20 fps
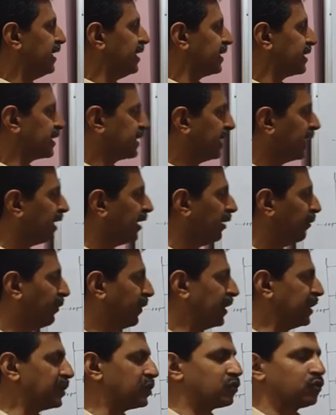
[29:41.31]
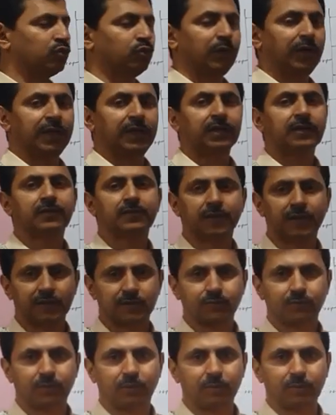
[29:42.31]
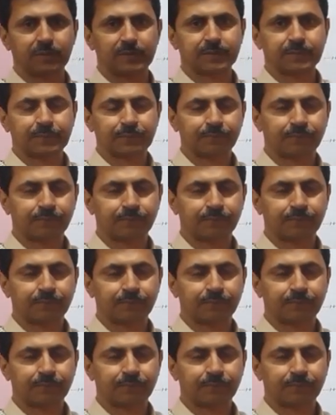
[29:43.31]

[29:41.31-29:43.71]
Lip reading: single phase 2-winding transformers.